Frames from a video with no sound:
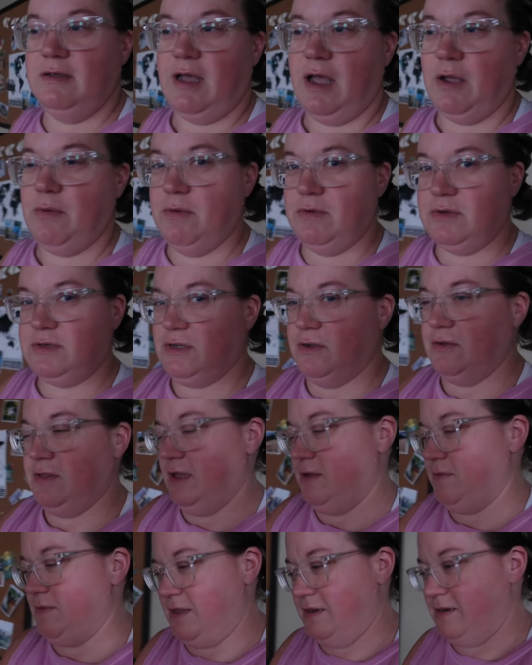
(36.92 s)
I won't show
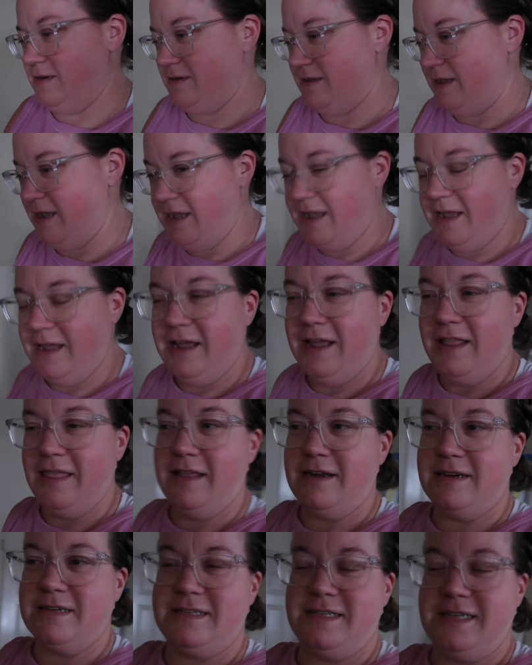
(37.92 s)
them. They're,
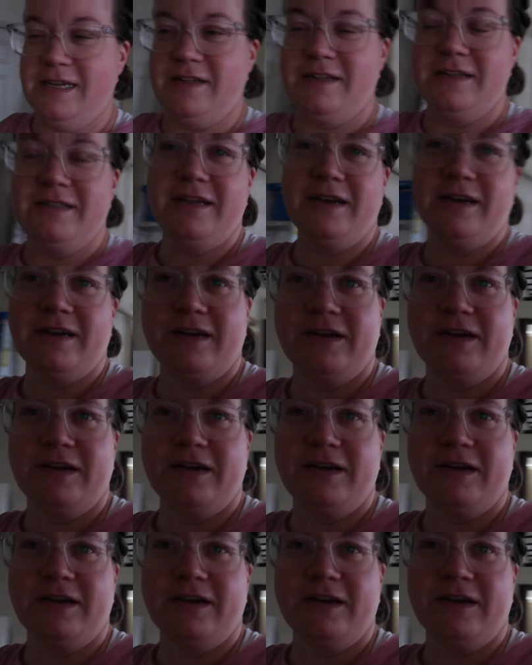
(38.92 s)
they're still in their